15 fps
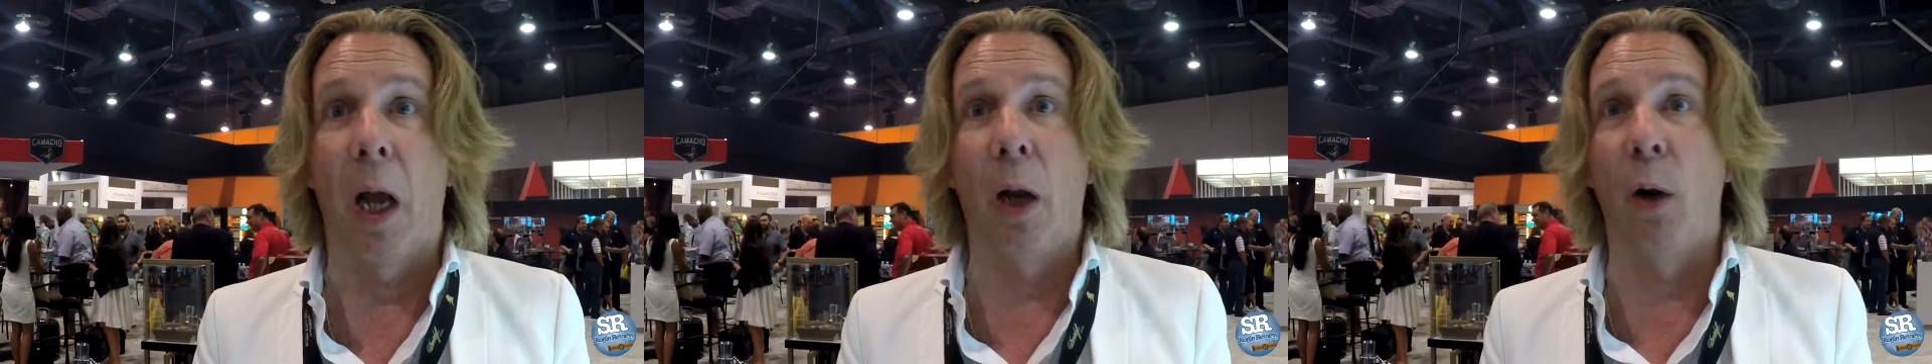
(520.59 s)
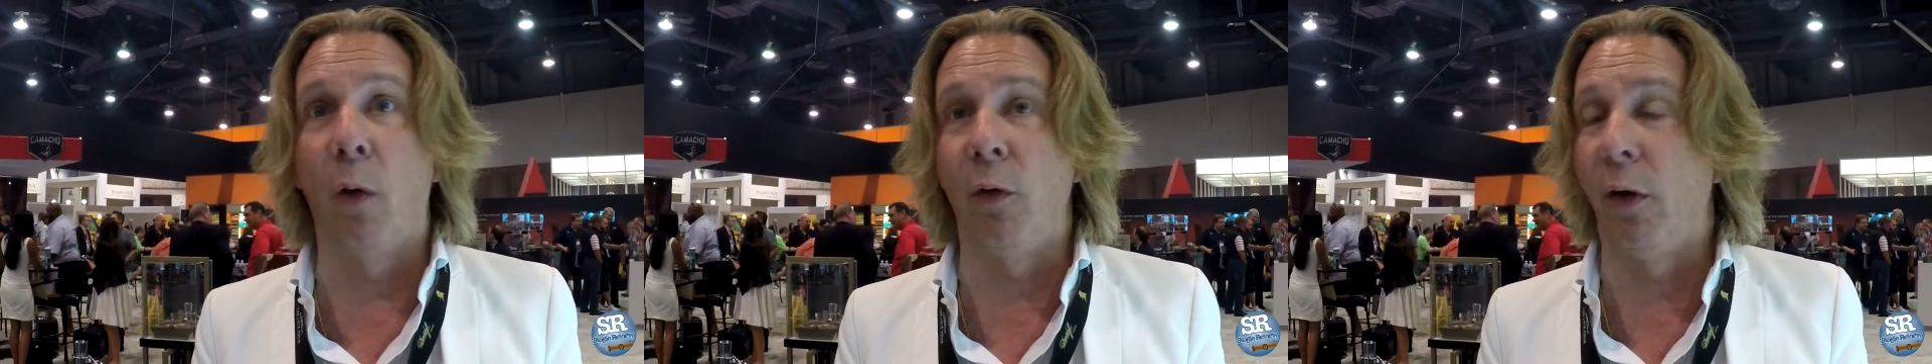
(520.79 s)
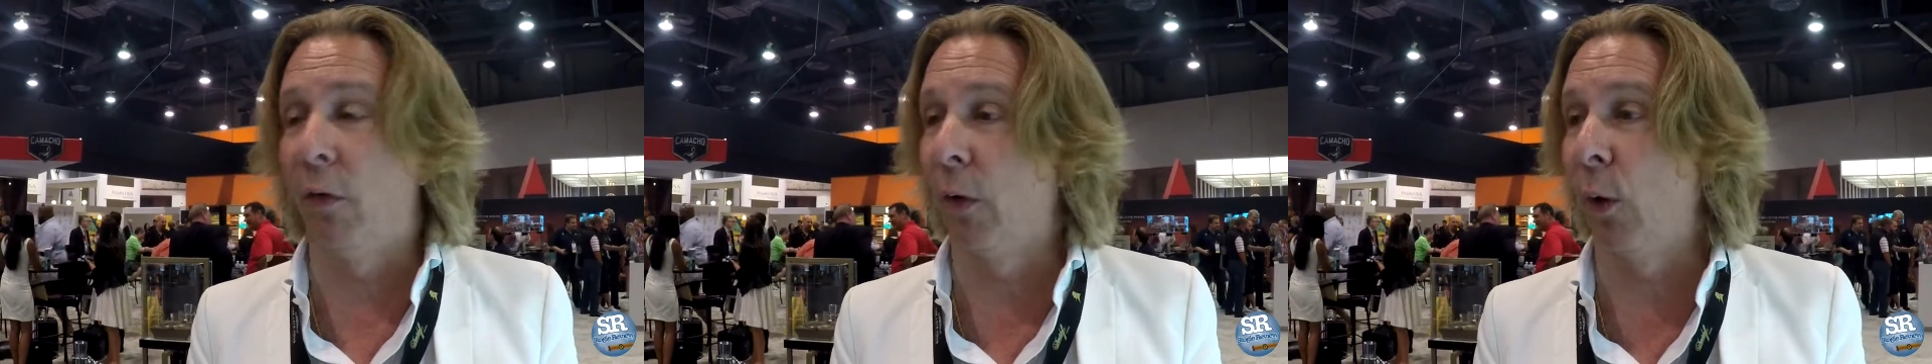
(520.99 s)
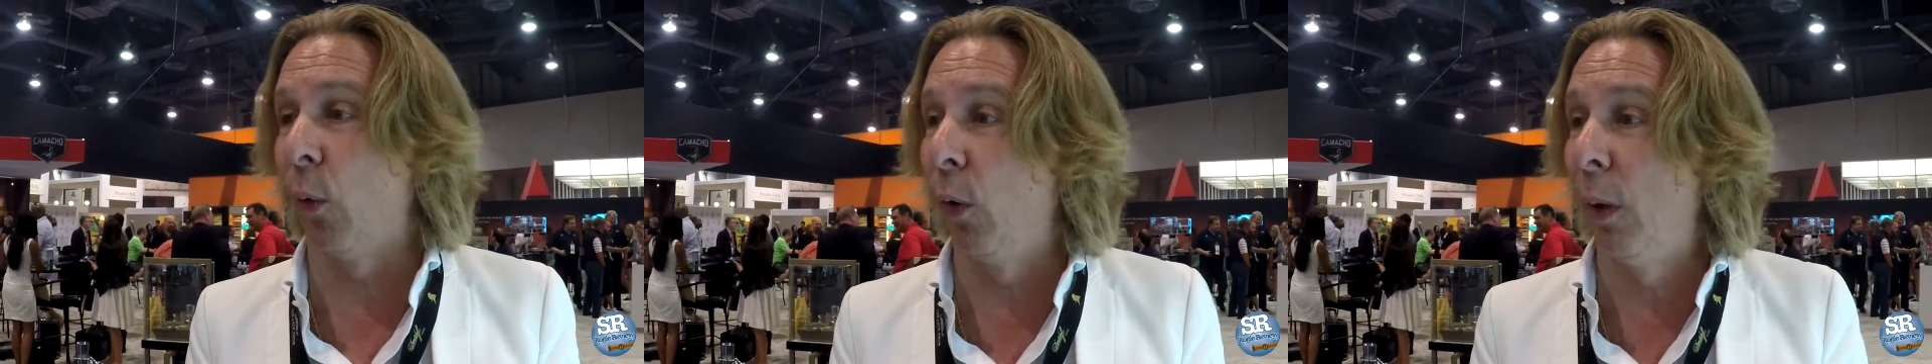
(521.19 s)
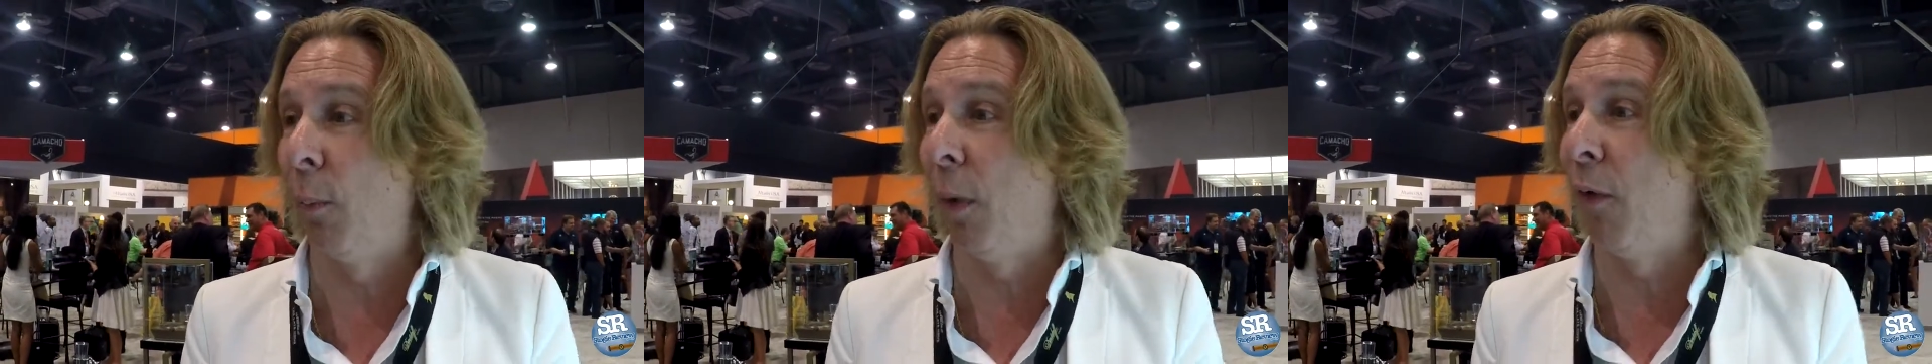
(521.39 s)
"I love it. I
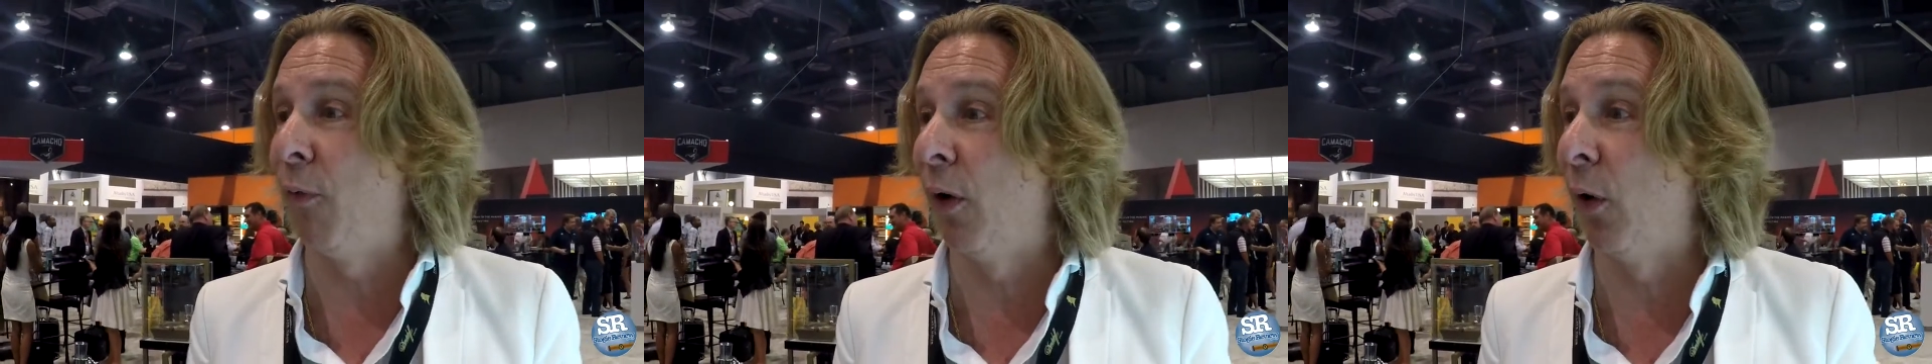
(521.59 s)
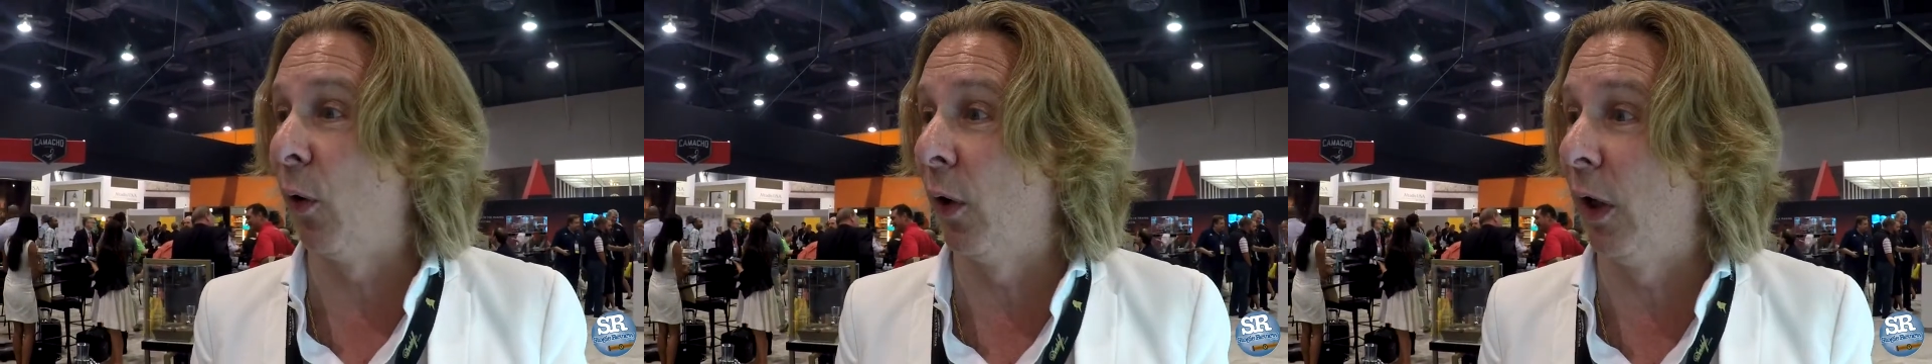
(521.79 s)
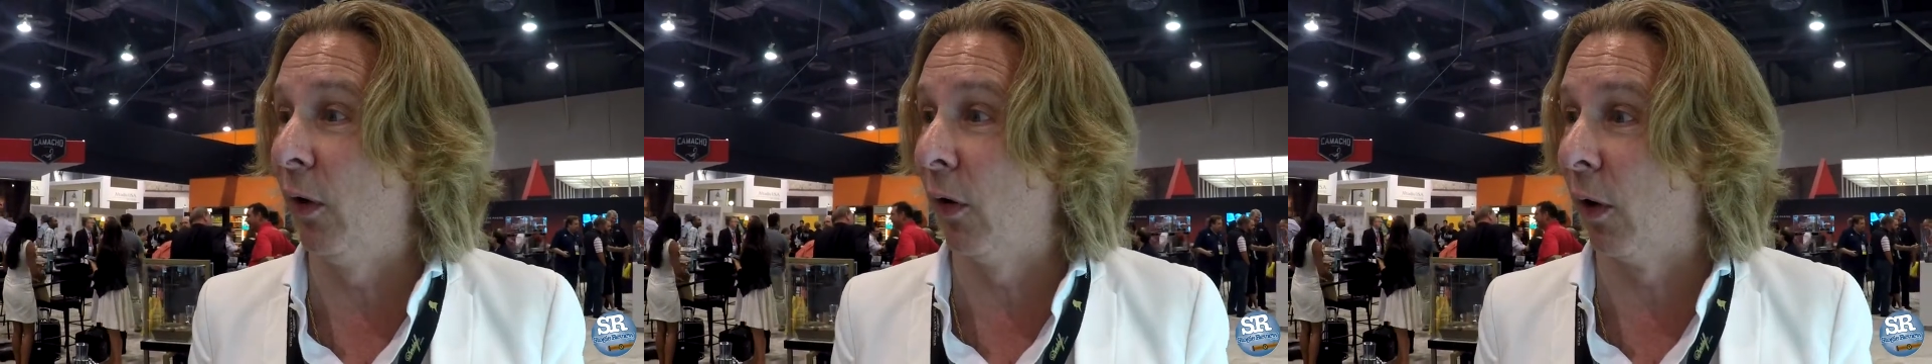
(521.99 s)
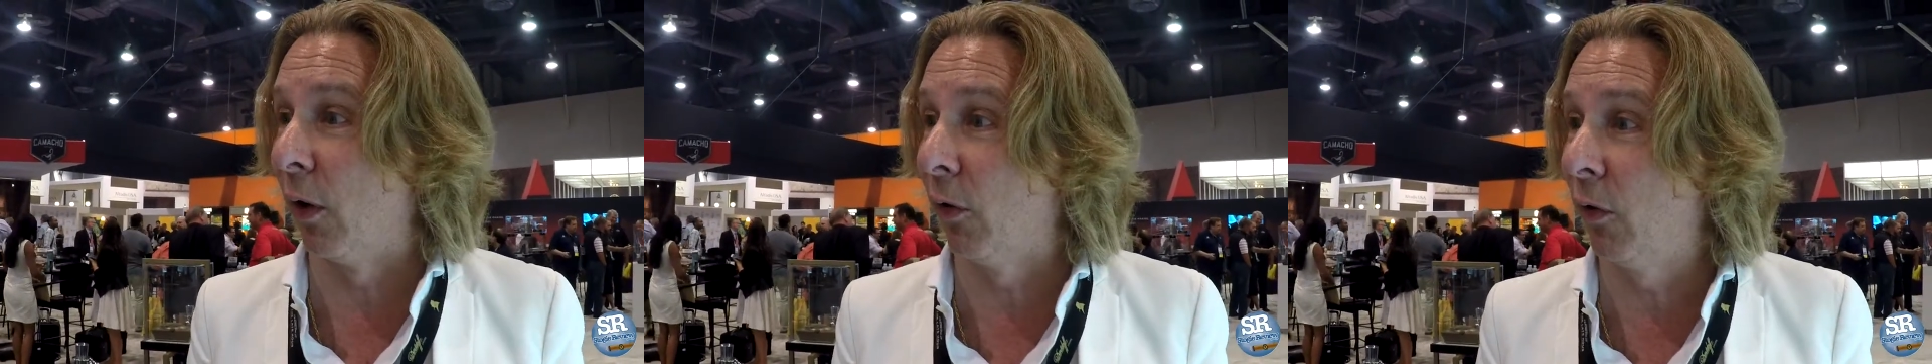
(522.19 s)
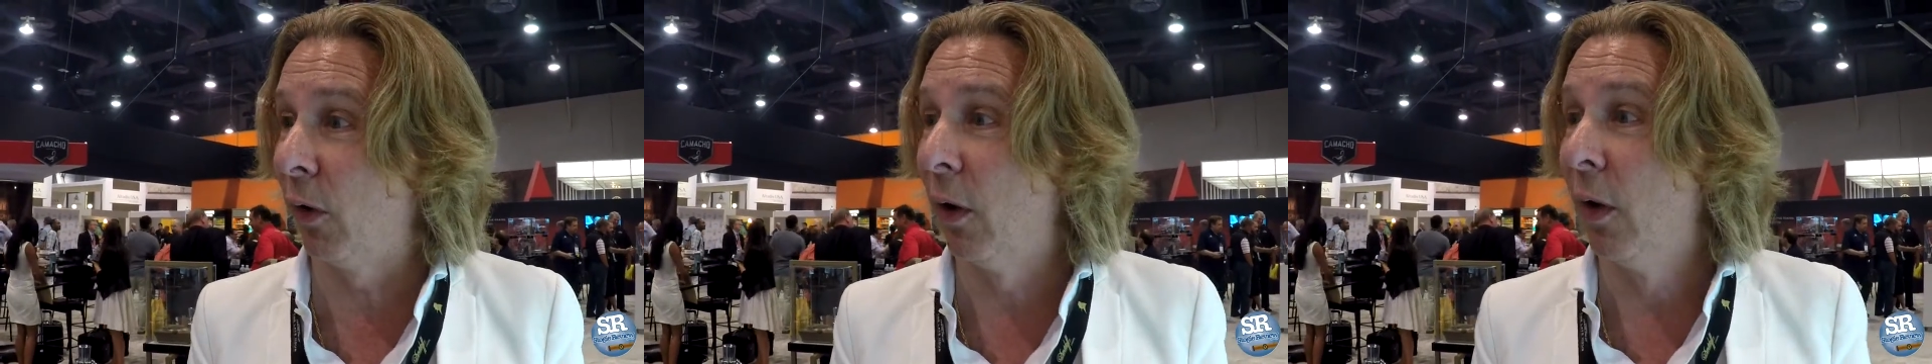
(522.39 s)
only That's play Fender
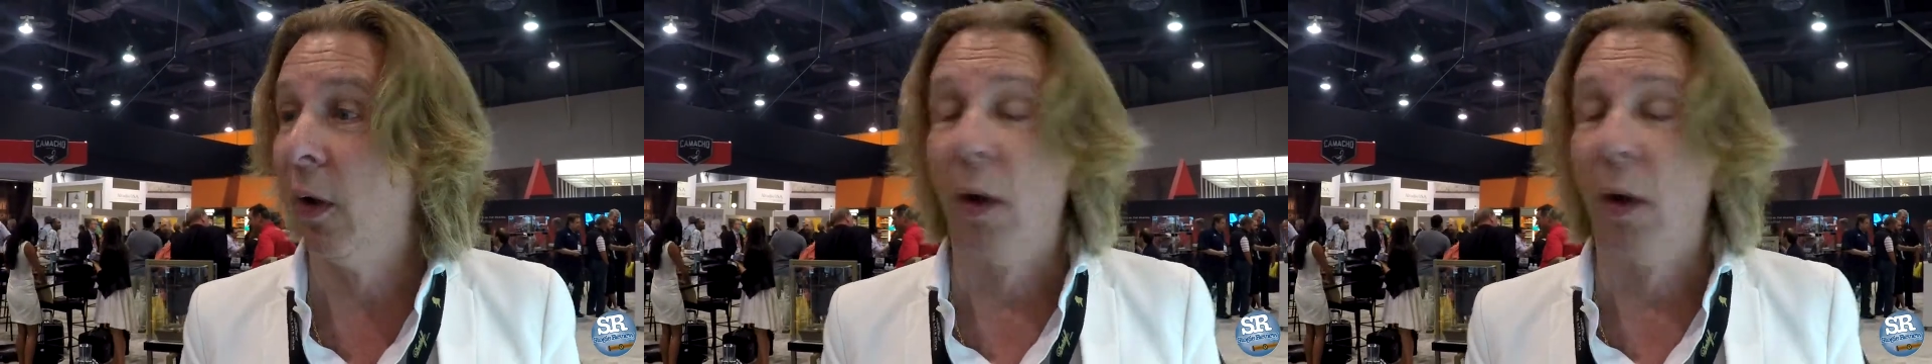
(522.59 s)
guitars."